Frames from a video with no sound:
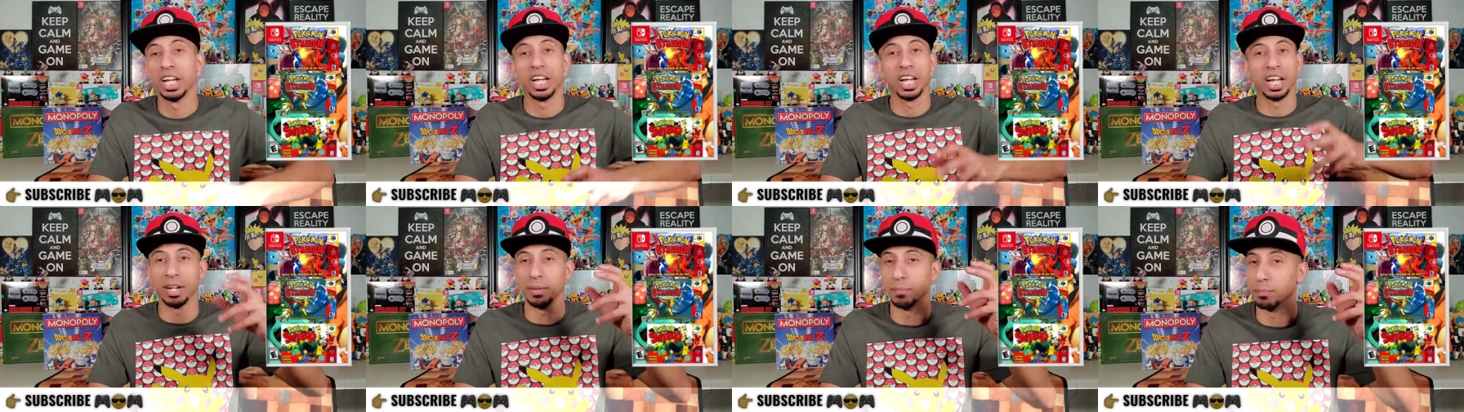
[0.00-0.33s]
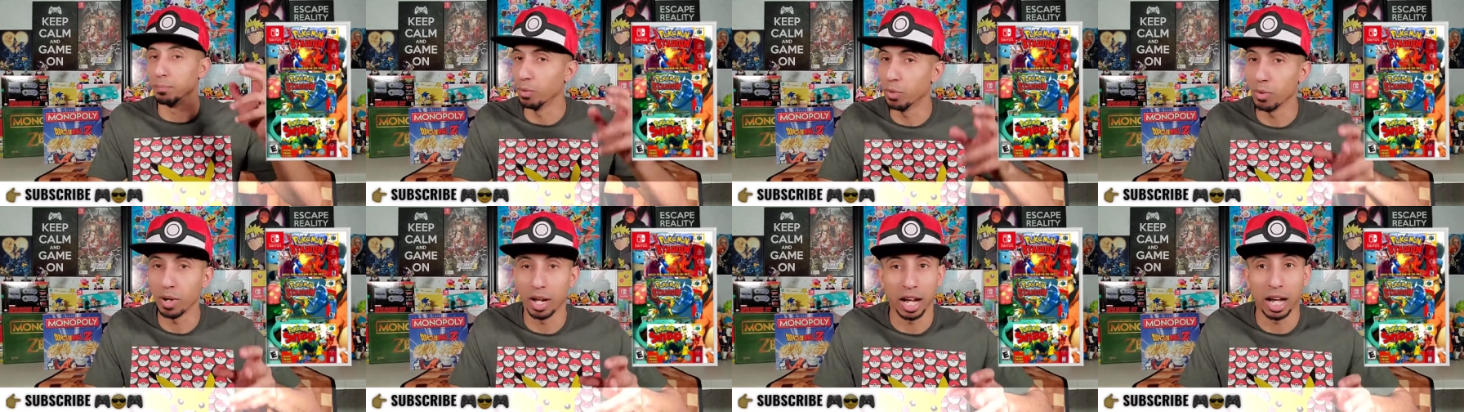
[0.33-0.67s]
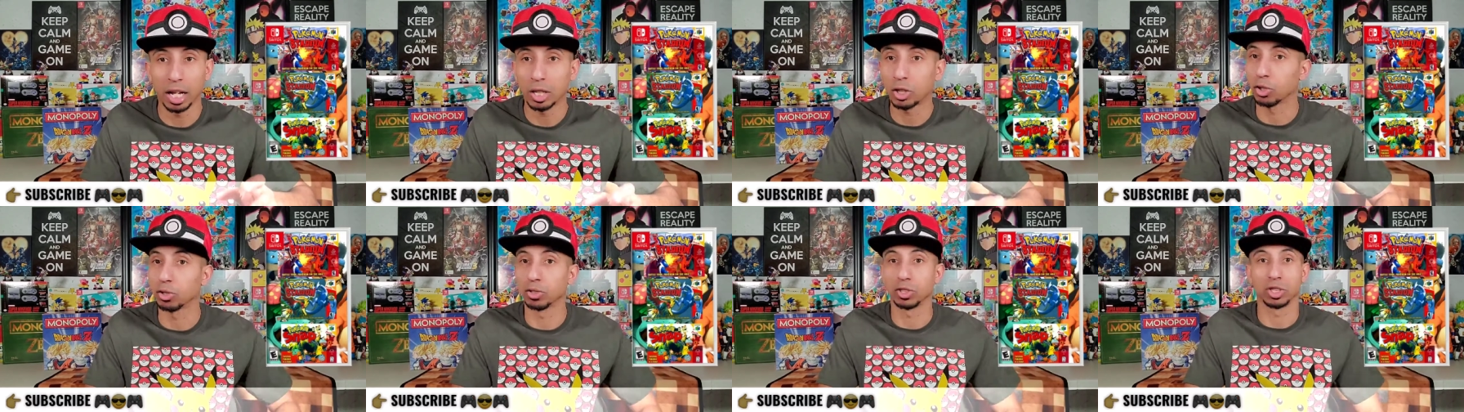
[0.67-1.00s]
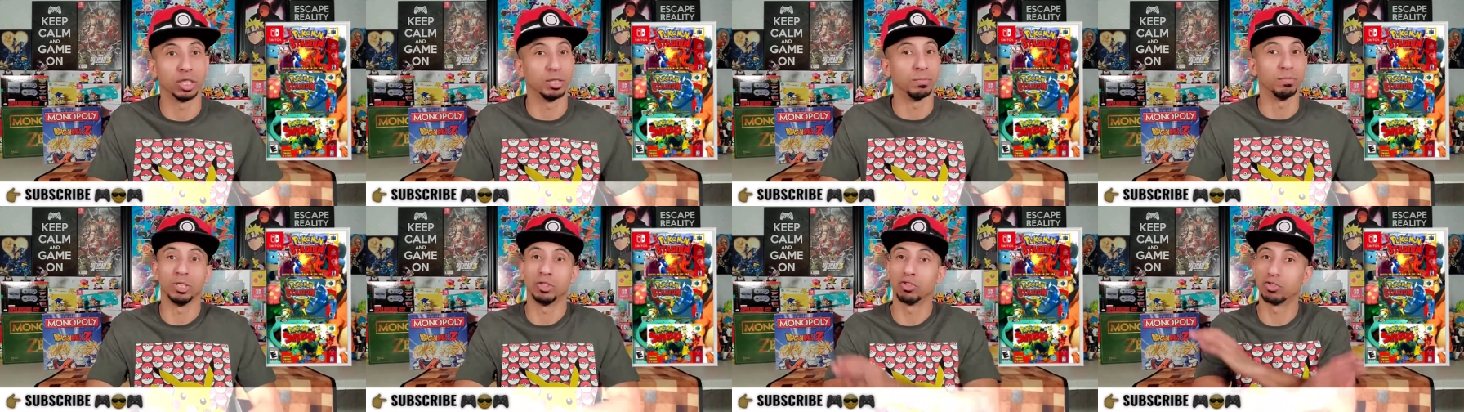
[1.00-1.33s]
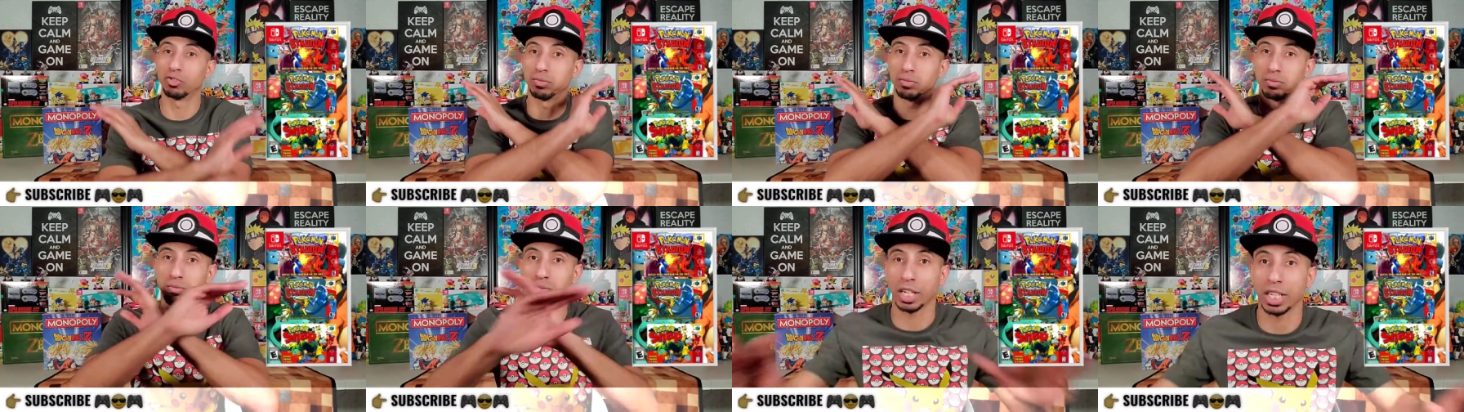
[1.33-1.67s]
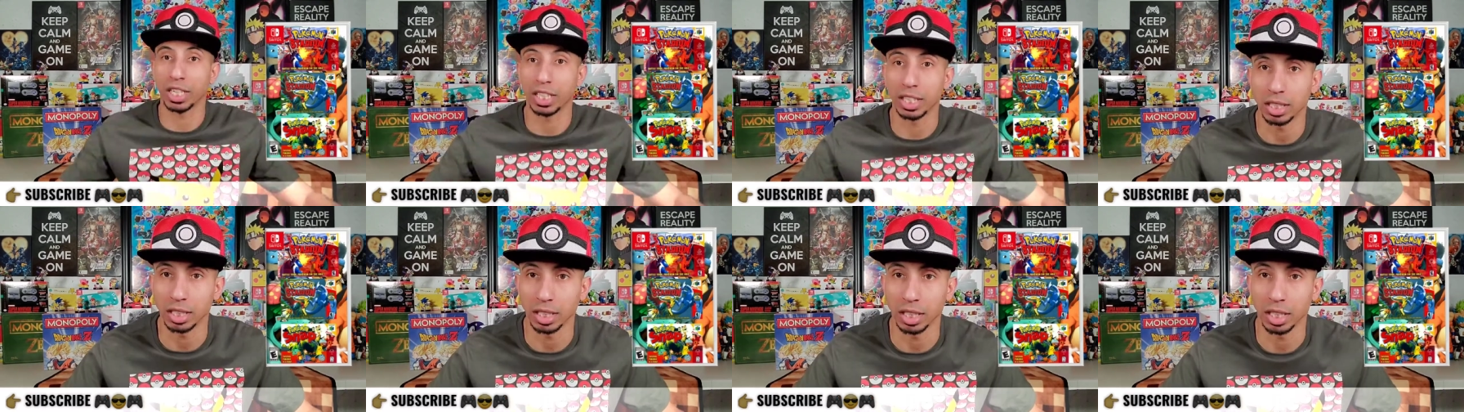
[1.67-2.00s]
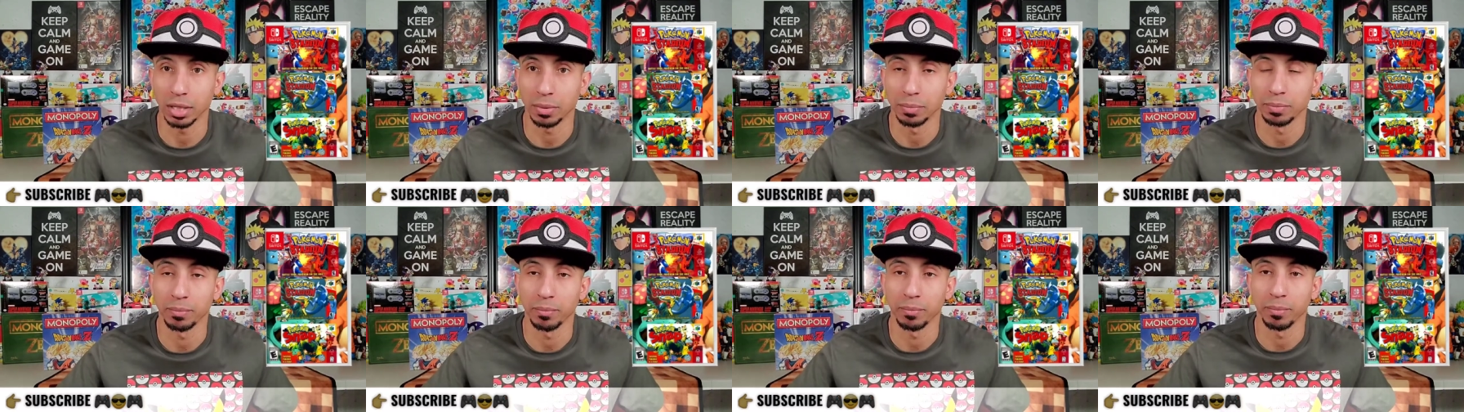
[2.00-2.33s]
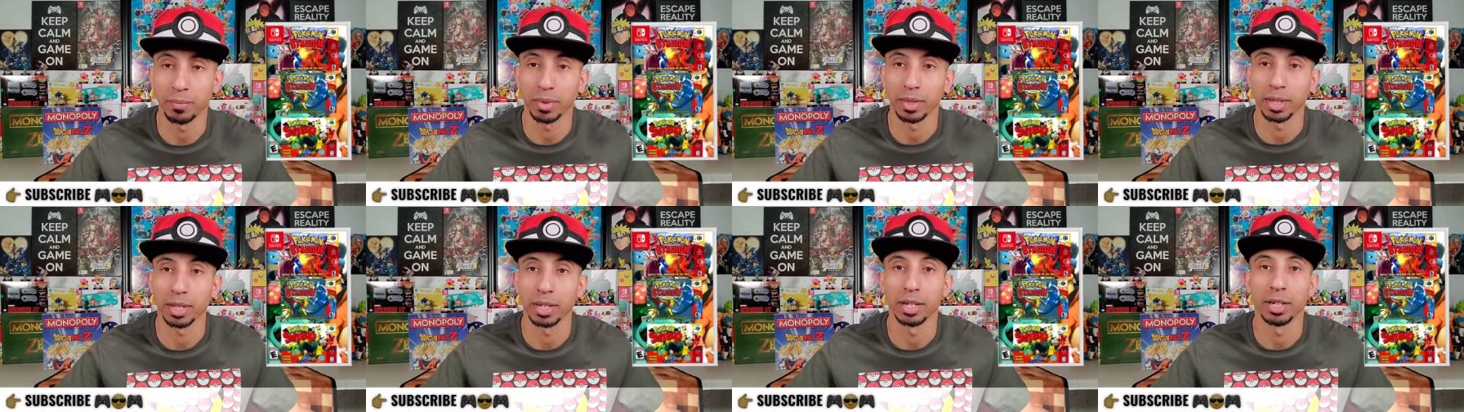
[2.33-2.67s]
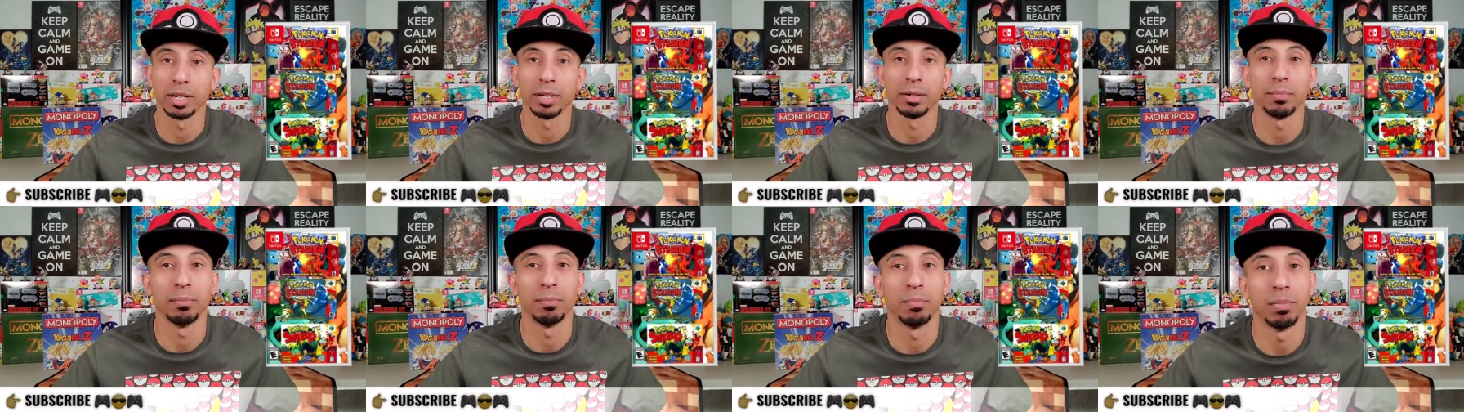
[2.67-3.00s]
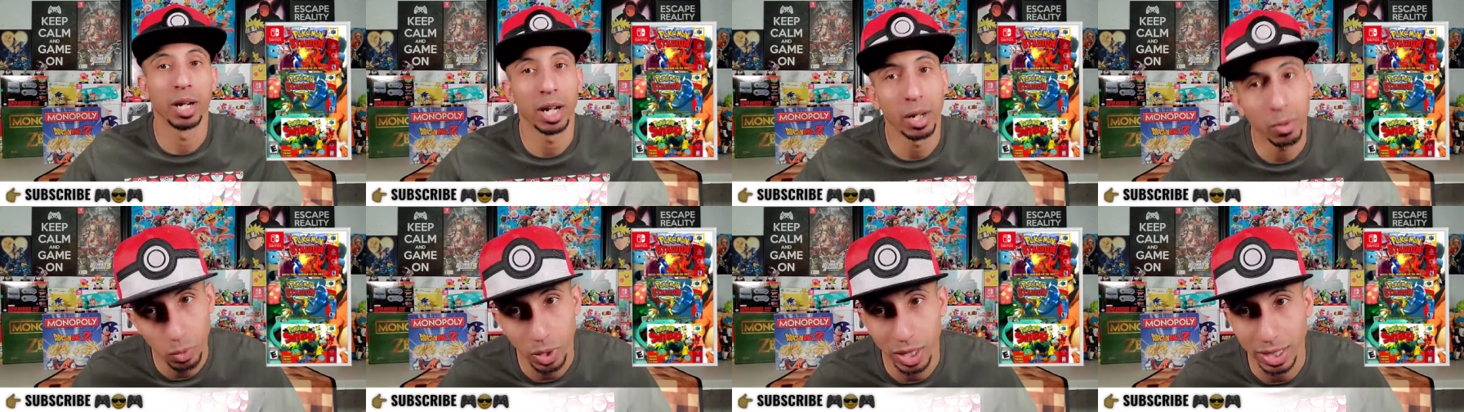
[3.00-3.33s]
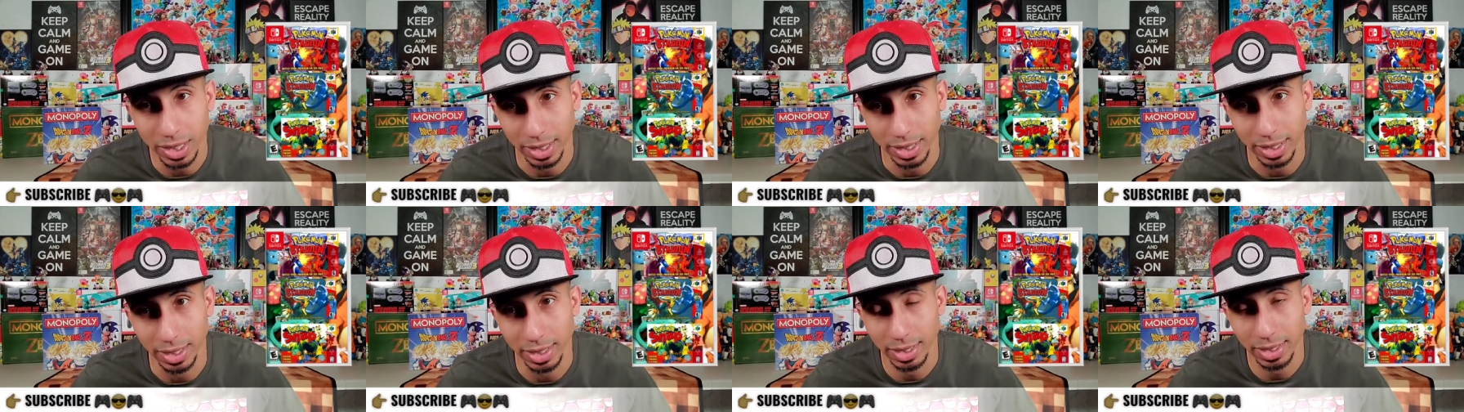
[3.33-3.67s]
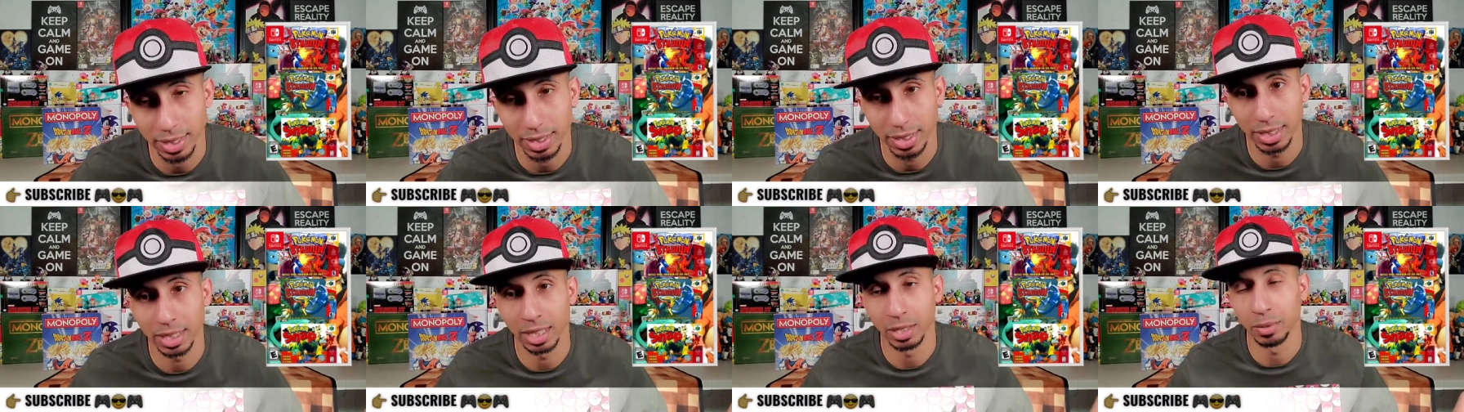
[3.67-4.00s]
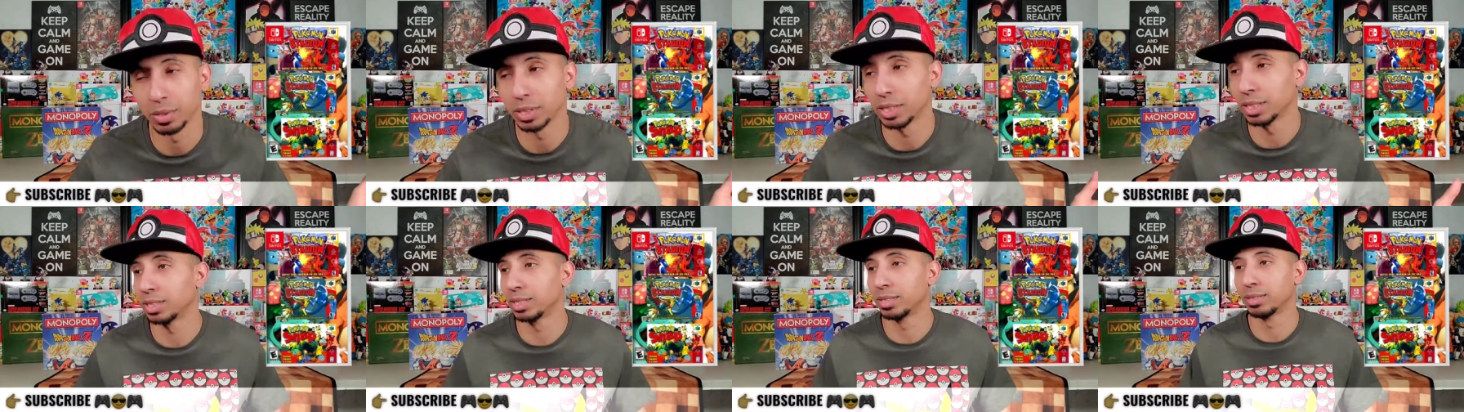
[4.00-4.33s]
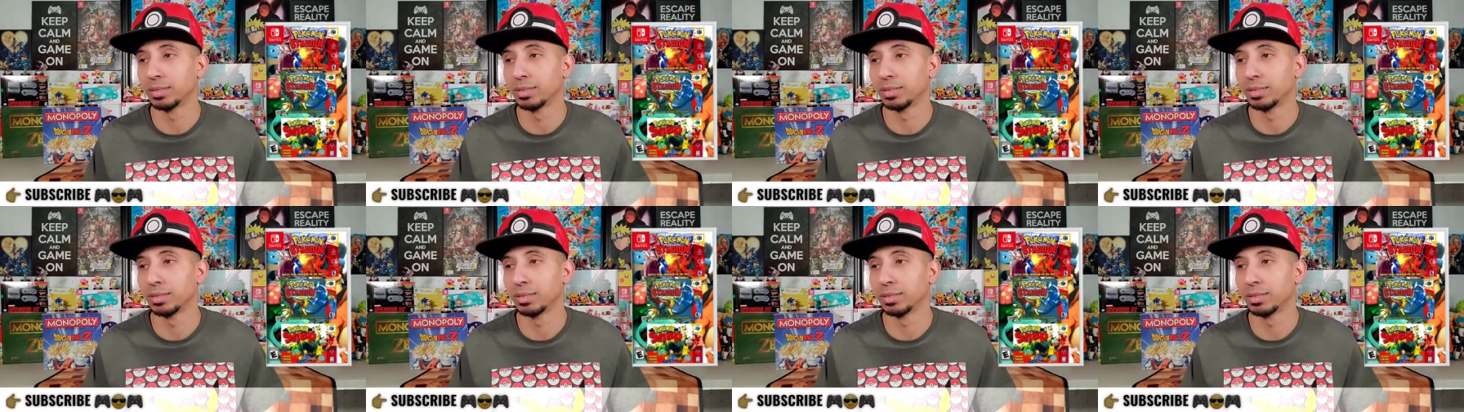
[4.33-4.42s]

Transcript: and I thought it was gonna be crazy, but it wasn't. It was